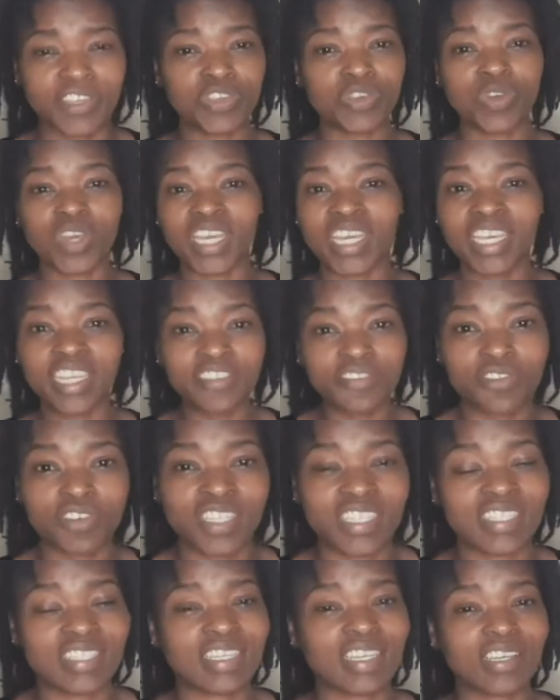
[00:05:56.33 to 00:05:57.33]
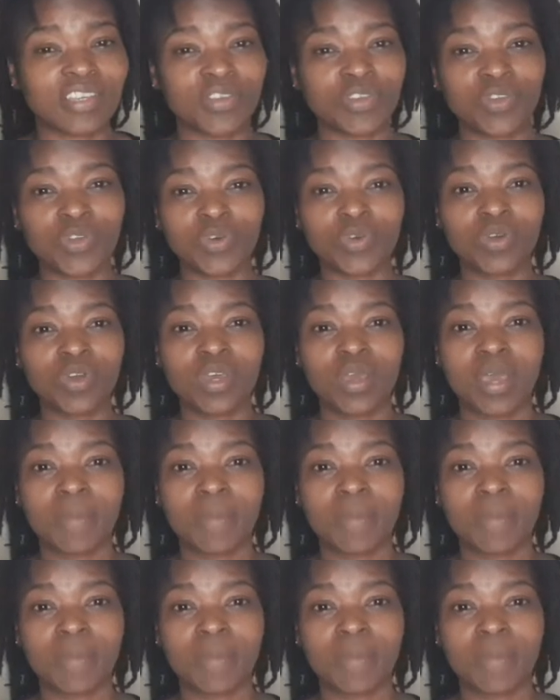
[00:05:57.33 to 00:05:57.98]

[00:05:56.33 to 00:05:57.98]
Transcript: You are invoicing.